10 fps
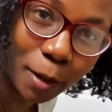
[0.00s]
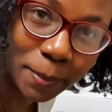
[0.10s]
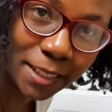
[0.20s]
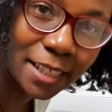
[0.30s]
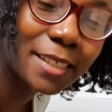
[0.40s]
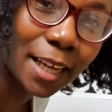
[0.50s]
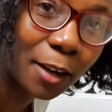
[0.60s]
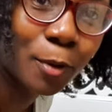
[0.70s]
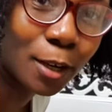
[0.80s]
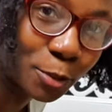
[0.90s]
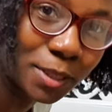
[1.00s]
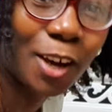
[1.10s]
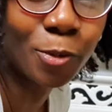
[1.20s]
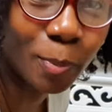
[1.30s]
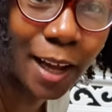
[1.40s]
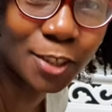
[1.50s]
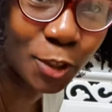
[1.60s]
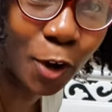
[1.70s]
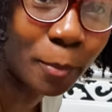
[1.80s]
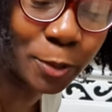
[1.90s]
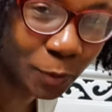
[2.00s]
update. And what I'll do is I'll reply to your comments with